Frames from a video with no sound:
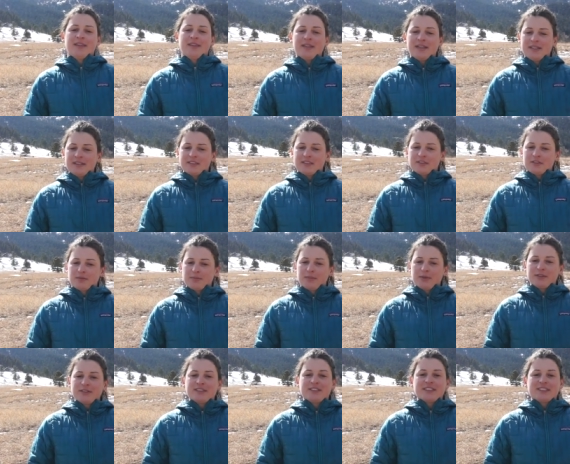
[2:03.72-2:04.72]
The
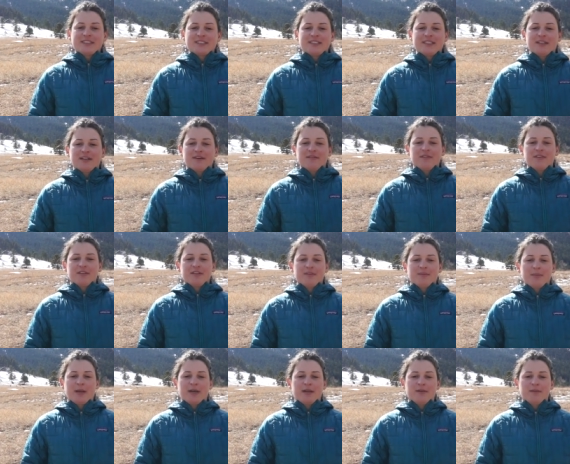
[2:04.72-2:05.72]
easternmost extent of
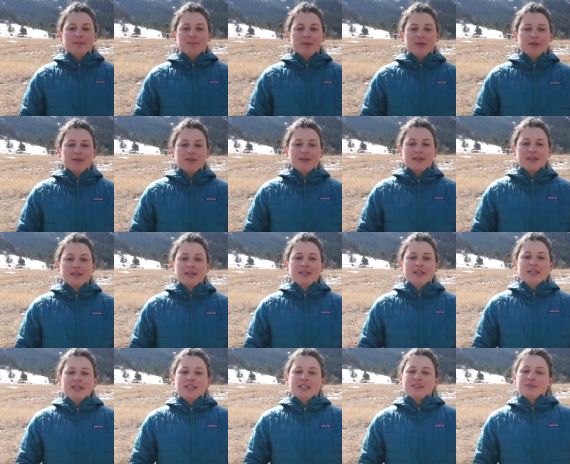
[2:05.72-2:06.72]
this mountain building
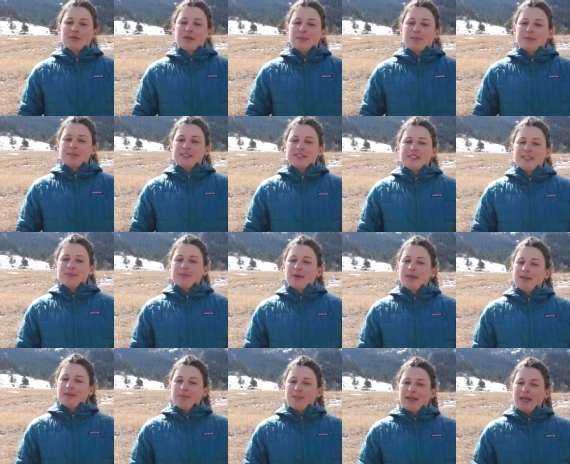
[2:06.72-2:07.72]
is represented
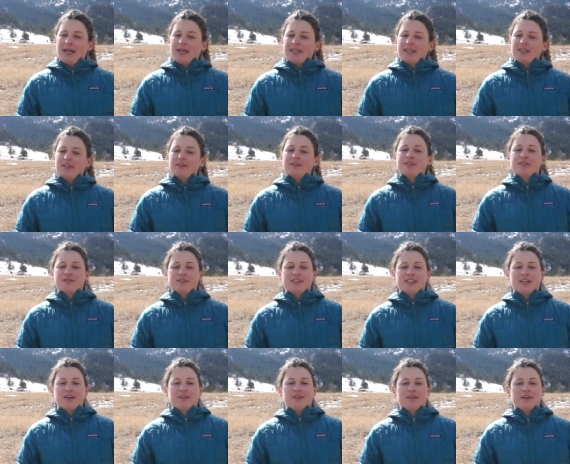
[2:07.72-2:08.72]
by the Black Hills of
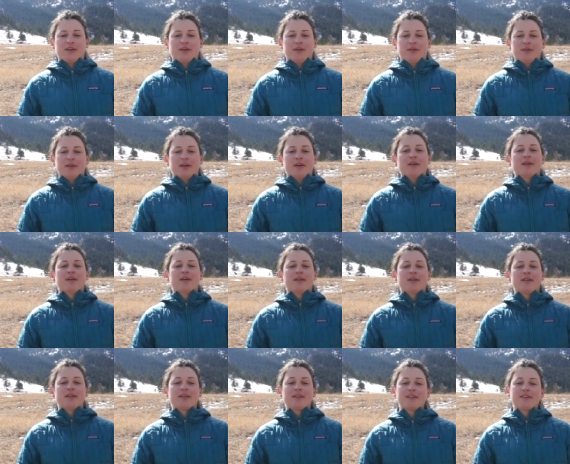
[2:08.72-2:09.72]
South Dakota.
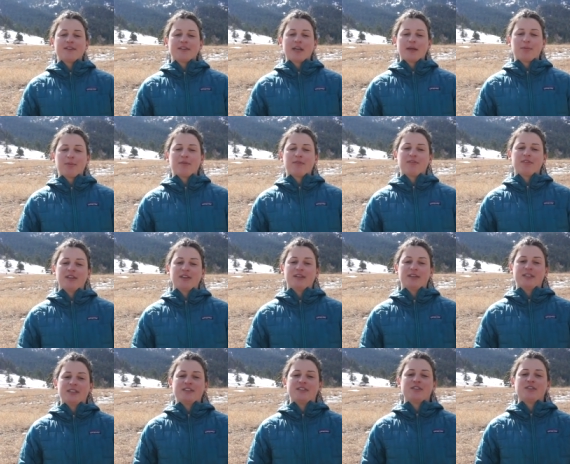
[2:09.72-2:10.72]
This type of
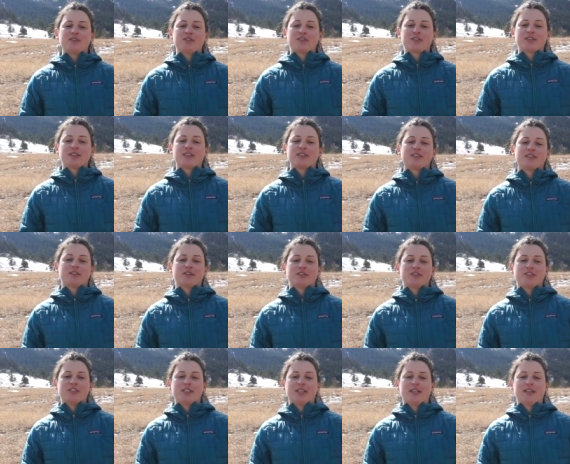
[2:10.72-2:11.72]
event is usually
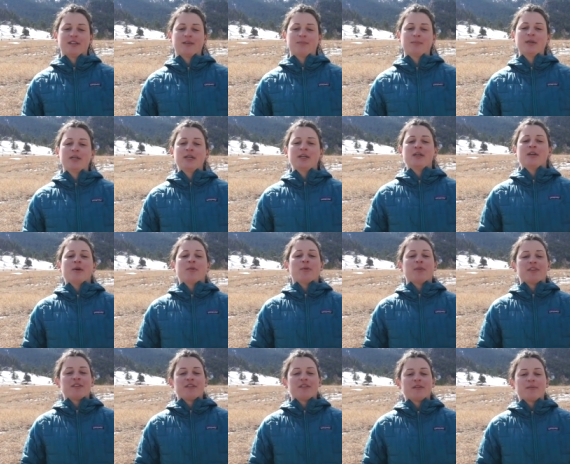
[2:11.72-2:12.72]
associated
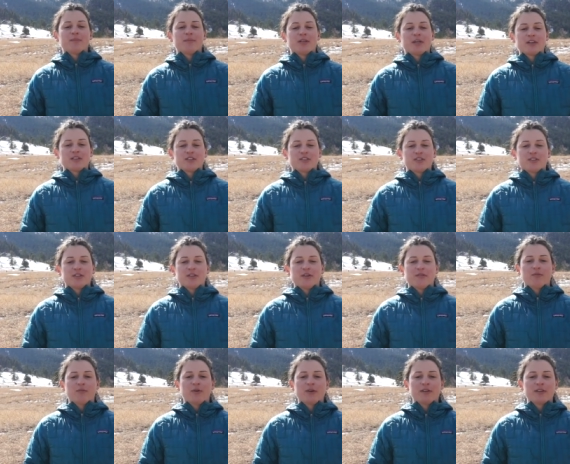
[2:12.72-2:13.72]
with the subduction
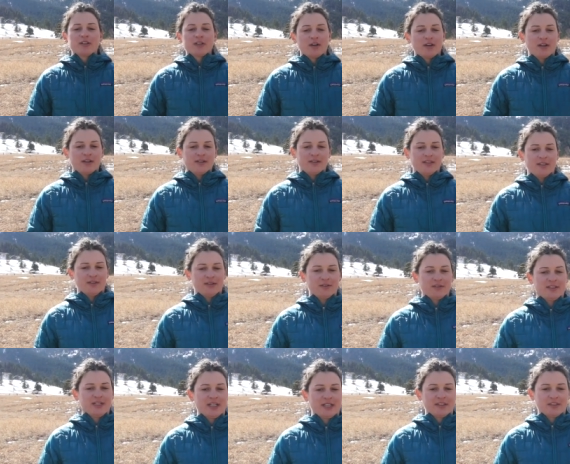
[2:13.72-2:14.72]
of one
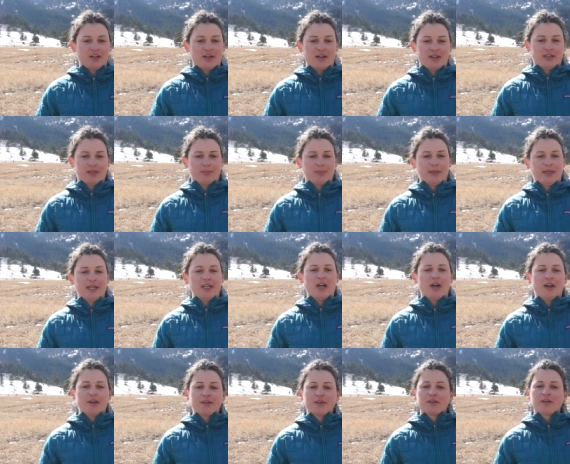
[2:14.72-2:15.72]
continental tectonic plate
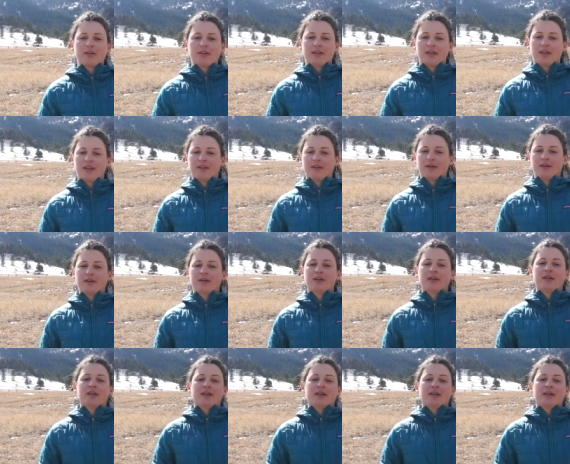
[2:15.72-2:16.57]
under another.